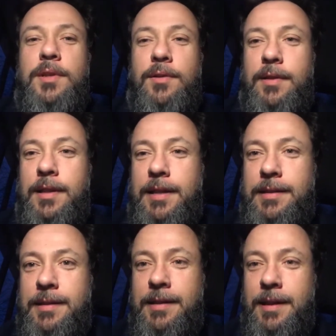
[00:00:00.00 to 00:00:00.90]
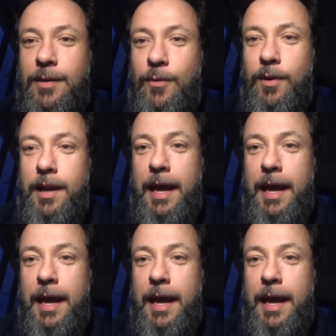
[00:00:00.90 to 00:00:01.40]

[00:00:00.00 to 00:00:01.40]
so let's see what